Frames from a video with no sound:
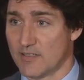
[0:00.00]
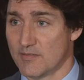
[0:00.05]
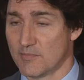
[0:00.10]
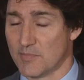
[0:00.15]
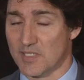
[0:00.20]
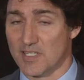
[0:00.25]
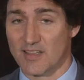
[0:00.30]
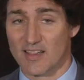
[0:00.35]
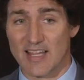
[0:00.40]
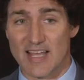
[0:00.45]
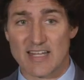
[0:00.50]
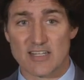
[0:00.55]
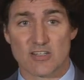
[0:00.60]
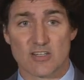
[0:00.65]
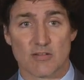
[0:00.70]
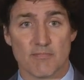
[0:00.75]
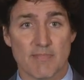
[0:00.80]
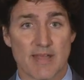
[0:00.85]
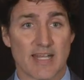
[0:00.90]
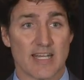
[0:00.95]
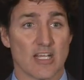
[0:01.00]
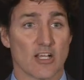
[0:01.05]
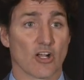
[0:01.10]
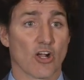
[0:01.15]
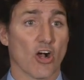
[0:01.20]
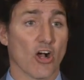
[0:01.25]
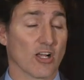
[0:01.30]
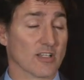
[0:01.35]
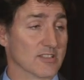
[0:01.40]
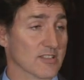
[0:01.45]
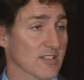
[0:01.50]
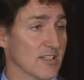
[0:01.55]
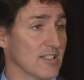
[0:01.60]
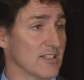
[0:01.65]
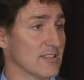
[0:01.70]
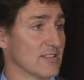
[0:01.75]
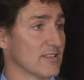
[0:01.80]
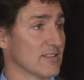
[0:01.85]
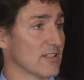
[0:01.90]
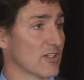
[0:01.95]
but it led to many
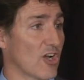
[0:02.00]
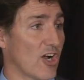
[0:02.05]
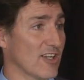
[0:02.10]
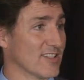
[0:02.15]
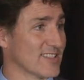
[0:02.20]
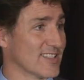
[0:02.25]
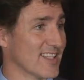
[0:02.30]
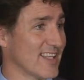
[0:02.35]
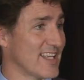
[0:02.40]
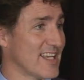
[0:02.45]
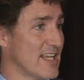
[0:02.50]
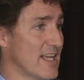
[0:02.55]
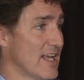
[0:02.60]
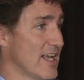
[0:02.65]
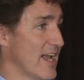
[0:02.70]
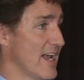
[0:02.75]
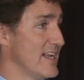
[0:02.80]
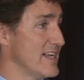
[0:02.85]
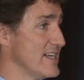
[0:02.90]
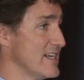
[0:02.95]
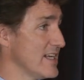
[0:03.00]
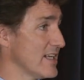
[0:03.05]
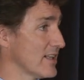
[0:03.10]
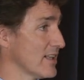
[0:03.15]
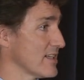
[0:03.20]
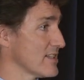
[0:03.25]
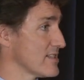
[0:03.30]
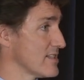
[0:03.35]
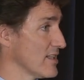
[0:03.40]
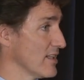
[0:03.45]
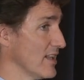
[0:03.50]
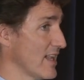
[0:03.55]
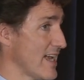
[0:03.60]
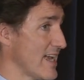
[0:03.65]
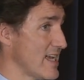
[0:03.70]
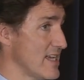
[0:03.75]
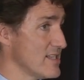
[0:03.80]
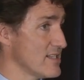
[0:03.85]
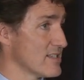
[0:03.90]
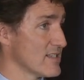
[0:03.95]
costly and needless
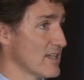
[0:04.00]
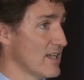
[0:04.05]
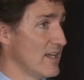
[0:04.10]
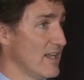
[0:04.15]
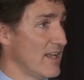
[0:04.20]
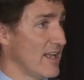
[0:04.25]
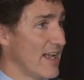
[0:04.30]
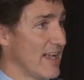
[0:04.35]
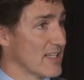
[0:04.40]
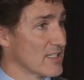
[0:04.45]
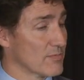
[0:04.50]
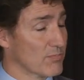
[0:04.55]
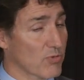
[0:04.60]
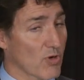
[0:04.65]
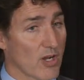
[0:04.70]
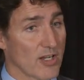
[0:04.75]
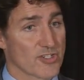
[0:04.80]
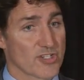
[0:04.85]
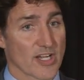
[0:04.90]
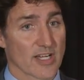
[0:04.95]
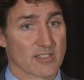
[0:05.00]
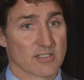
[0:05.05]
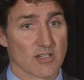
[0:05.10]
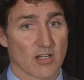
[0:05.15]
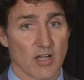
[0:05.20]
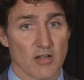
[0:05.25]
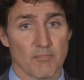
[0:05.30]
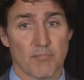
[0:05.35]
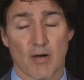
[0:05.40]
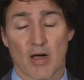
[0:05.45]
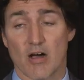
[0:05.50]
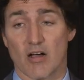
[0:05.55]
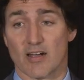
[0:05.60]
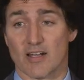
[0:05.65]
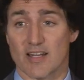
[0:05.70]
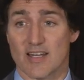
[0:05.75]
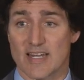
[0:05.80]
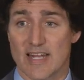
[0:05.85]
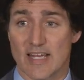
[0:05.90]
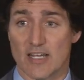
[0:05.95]
delays as projects got
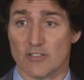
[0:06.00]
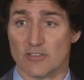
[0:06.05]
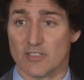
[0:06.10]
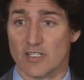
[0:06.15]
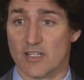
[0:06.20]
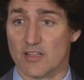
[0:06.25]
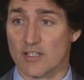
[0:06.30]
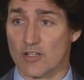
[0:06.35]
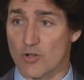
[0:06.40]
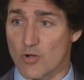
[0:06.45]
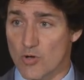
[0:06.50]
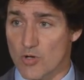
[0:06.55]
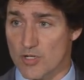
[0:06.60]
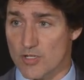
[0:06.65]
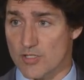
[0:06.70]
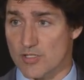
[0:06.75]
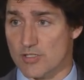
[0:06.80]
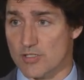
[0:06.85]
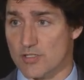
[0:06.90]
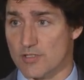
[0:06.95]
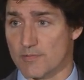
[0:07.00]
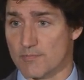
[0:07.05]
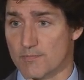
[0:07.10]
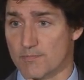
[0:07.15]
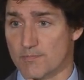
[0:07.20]
bogged down in the courts.